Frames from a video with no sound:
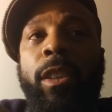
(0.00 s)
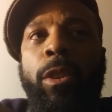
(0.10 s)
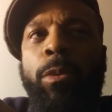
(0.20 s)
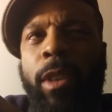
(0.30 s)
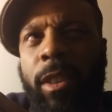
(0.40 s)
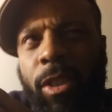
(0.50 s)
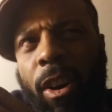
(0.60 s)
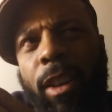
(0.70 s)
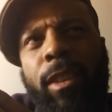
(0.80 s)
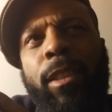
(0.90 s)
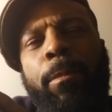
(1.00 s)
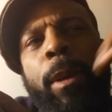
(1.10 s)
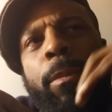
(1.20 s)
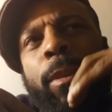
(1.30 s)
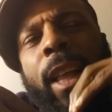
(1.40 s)
You can talk to some
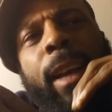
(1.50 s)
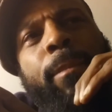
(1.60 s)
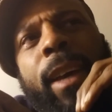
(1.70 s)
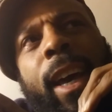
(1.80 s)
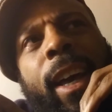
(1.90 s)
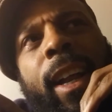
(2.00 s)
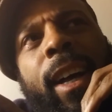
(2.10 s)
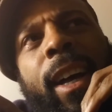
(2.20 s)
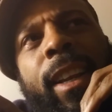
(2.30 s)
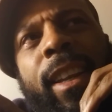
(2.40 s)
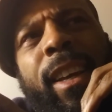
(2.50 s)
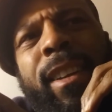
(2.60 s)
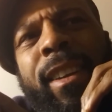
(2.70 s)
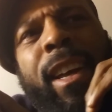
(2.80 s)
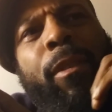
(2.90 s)
people like, man, they
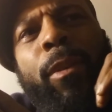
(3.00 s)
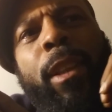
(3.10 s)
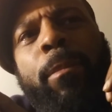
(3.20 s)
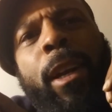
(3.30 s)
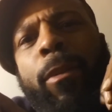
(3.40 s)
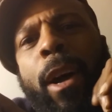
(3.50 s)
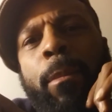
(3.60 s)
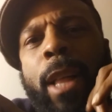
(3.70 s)
never really been around